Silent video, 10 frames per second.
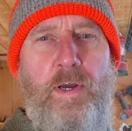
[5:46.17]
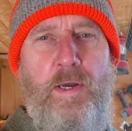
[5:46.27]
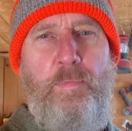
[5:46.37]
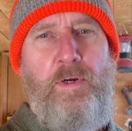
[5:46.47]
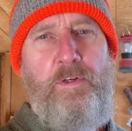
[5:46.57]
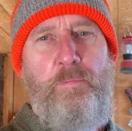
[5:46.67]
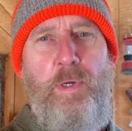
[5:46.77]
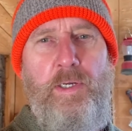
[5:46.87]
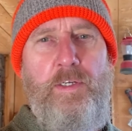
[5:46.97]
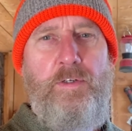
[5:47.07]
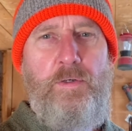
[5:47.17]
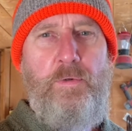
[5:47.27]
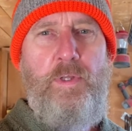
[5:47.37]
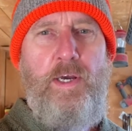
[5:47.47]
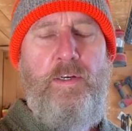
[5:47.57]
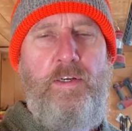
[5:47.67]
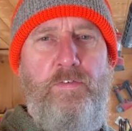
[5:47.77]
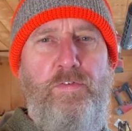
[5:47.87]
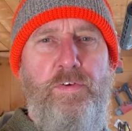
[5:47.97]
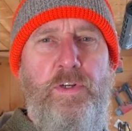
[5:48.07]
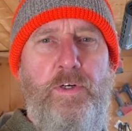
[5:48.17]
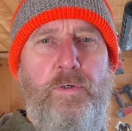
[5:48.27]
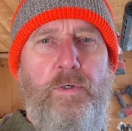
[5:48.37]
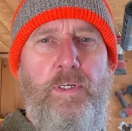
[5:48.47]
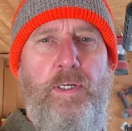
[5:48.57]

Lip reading: I'm not going to beg you to do that in every video.